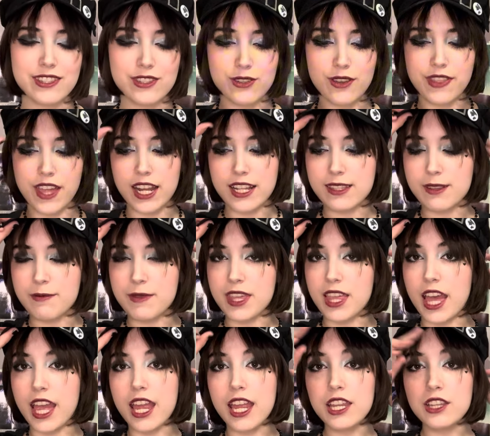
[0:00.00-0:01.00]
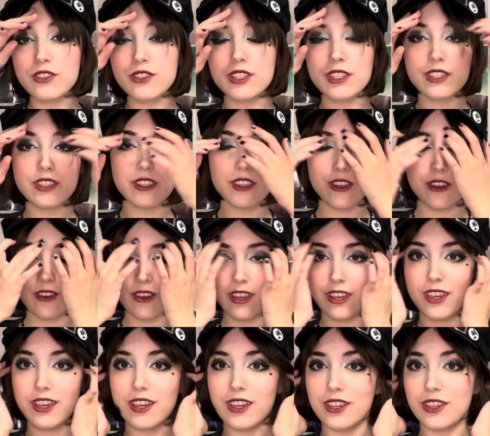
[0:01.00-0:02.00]
So if that is something that interests you,
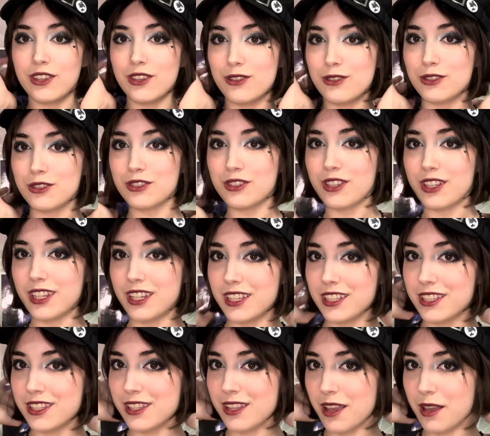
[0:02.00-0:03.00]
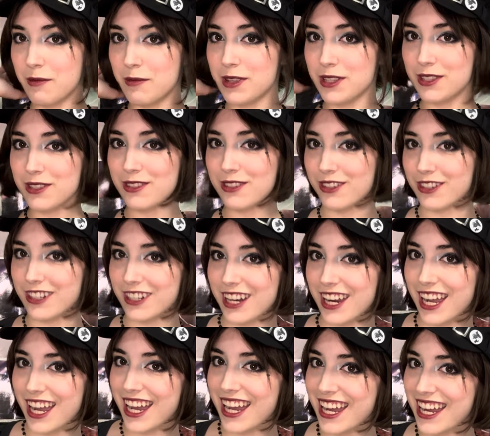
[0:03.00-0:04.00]
you should
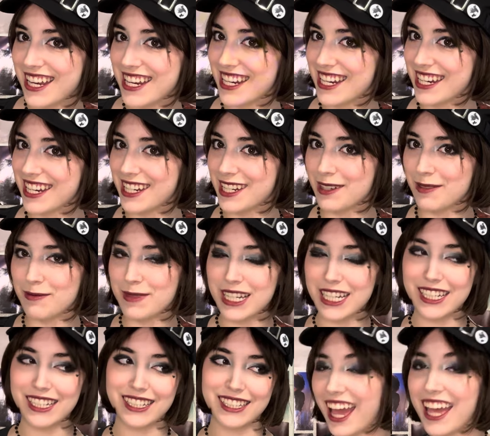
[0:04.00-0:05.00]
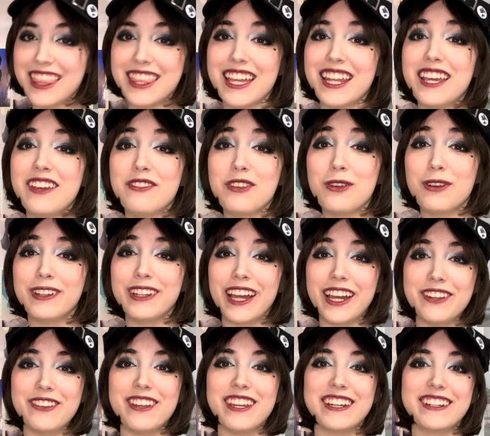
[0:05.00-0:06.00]
subscribe. And then if you're
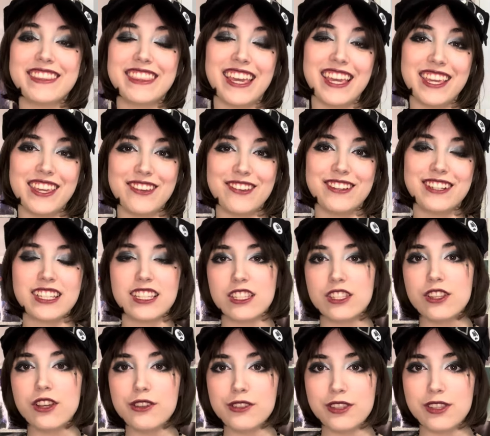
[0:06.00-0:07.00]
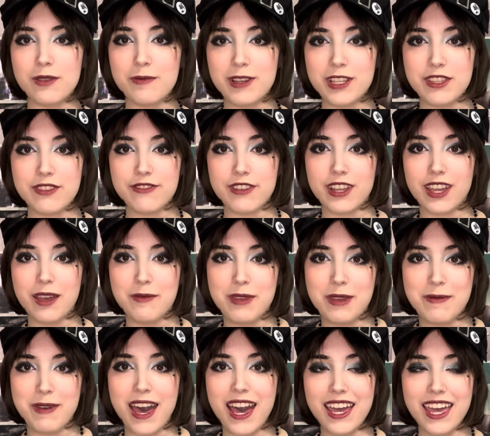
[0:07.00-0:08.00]
not new here, thank you so much for coming
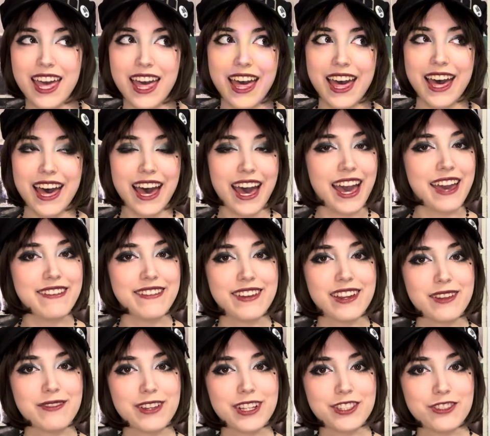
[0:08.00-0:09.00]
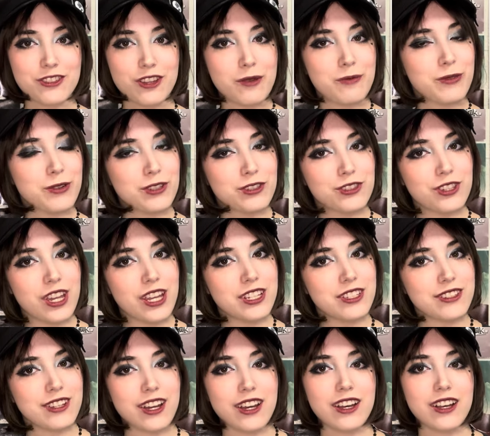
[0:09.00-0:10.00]
back. I very much
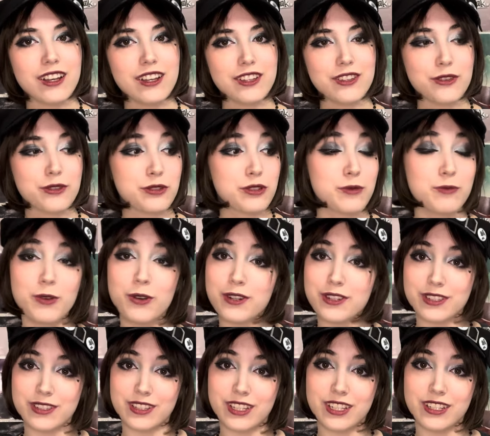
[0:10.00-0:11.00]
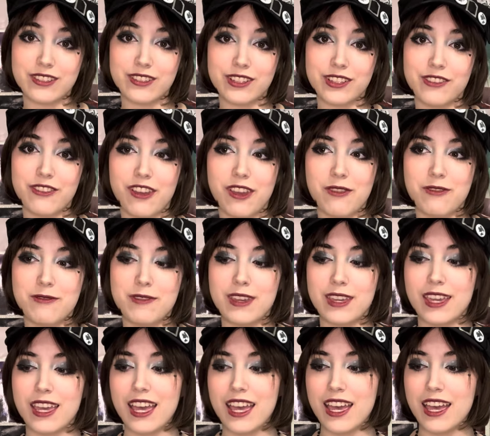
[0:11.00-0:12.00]
appreciate your support and all you gave
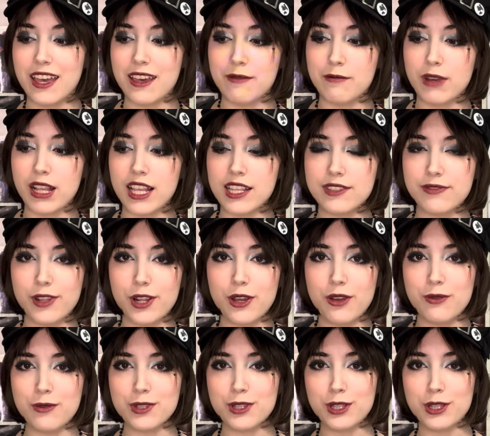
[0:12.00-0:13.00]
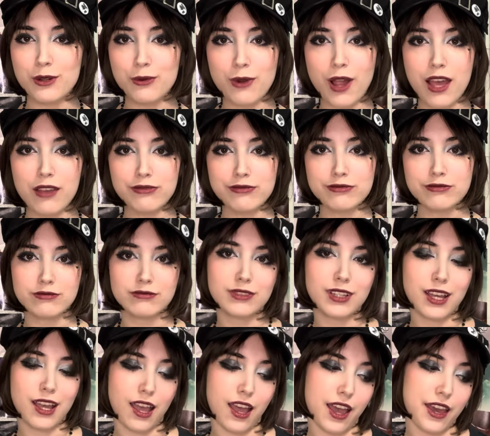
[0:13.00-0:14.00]
me. My last video was a little rough,
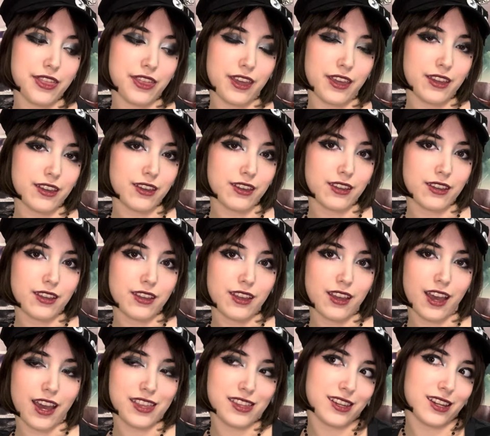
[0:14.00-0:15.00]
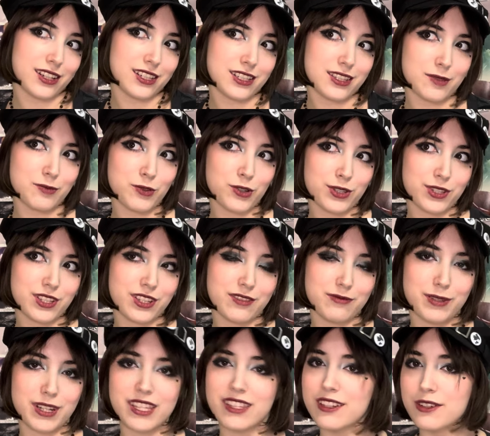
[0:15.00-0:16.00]
I think I did some cool stuff,
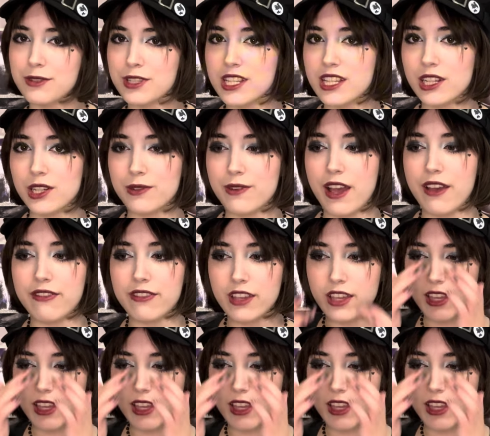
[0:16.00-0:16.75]
but I think it was a little rough.